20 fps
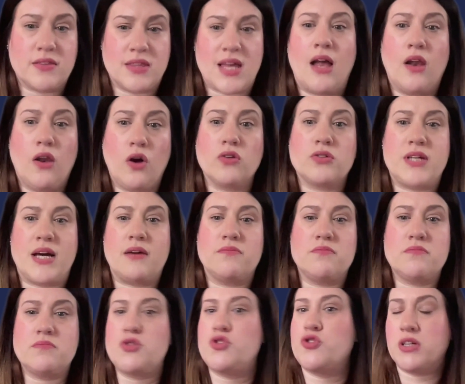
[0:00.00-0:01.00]
that
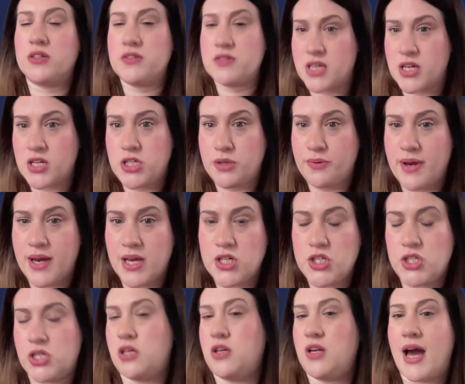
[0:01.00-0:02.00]
lockdown drill
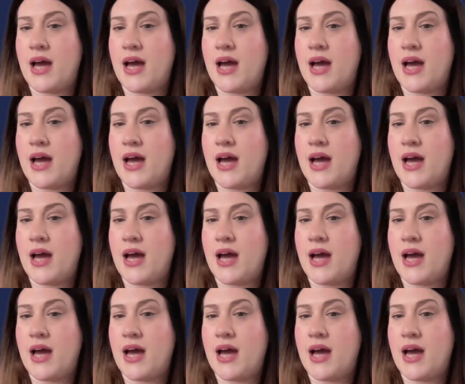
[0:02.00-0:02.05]
situation